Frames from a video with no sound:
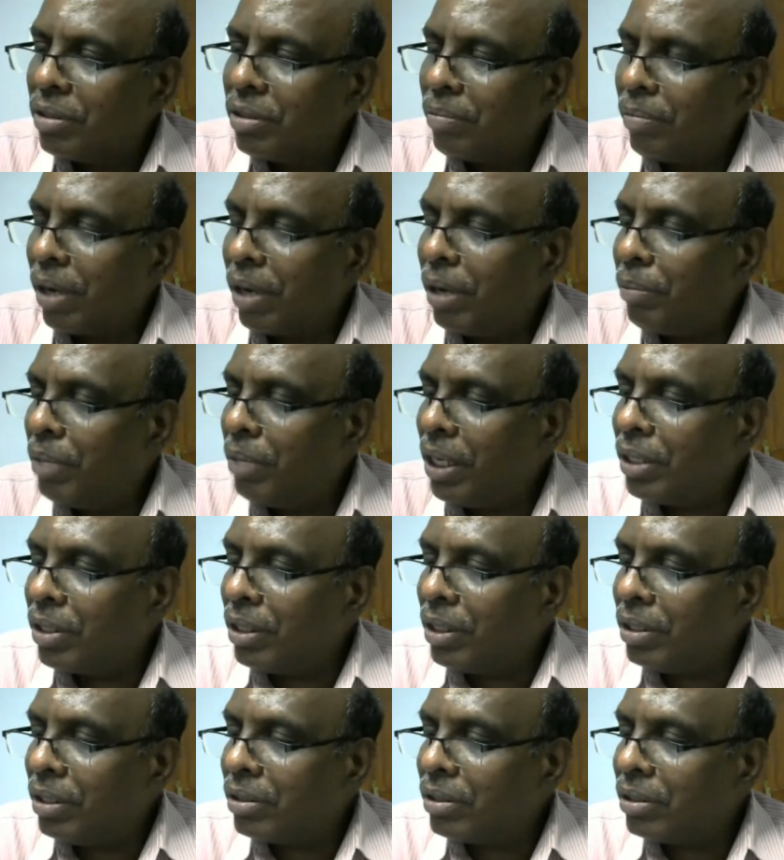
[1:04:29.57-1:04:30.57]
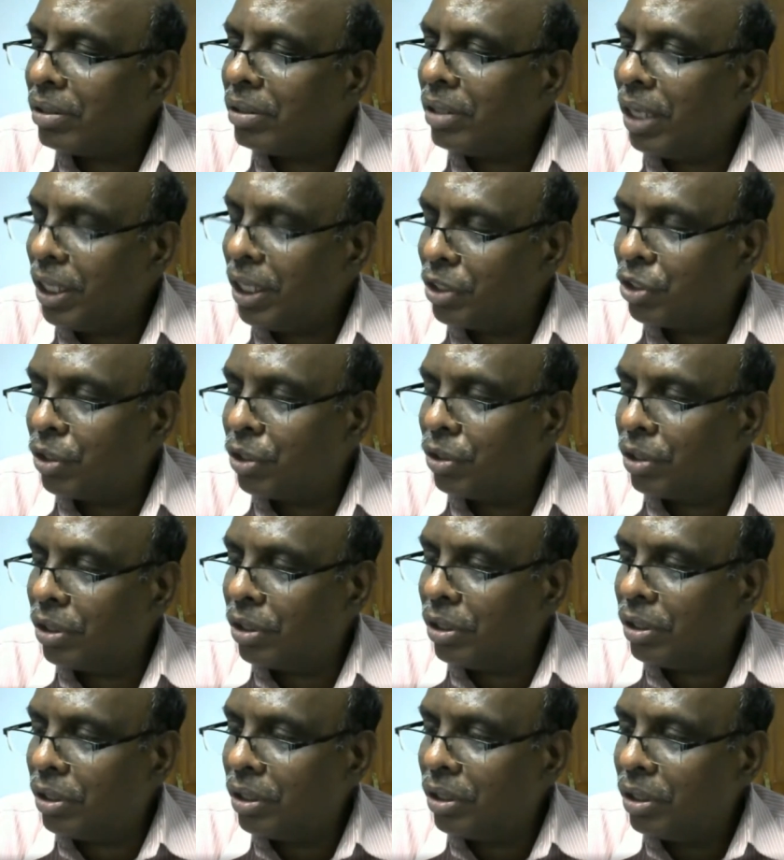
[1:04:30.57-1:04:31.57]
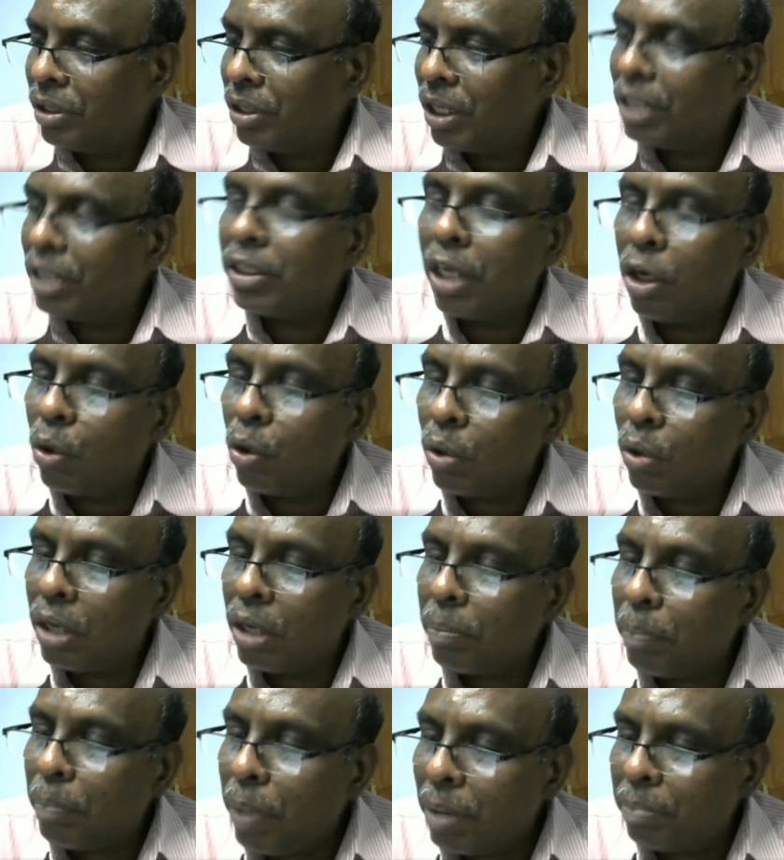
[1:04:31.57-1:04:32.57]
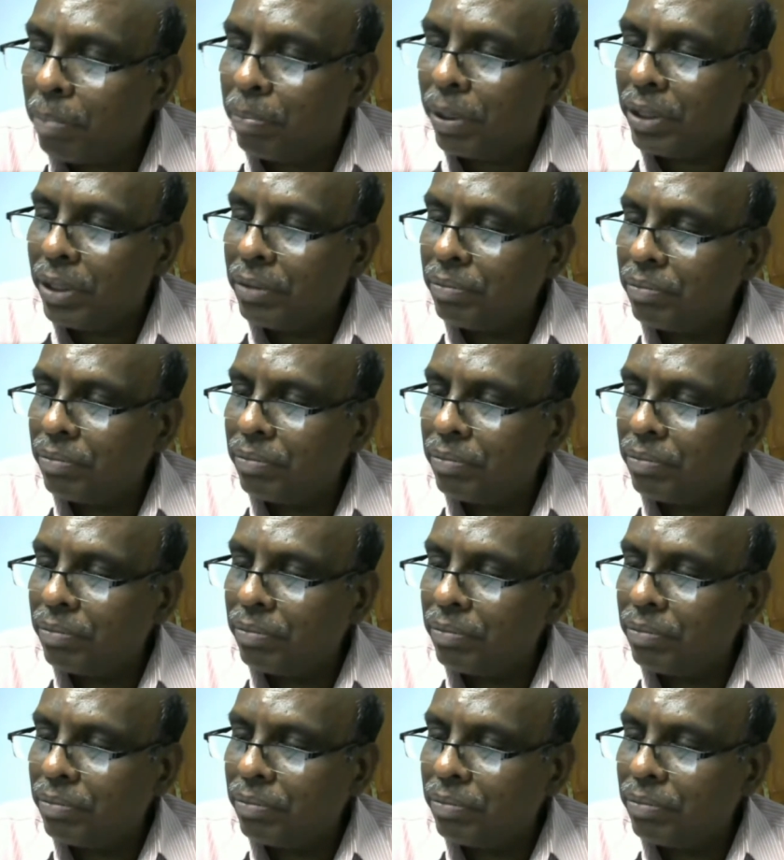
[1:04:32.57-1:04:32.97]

by meeting each other in the local pub.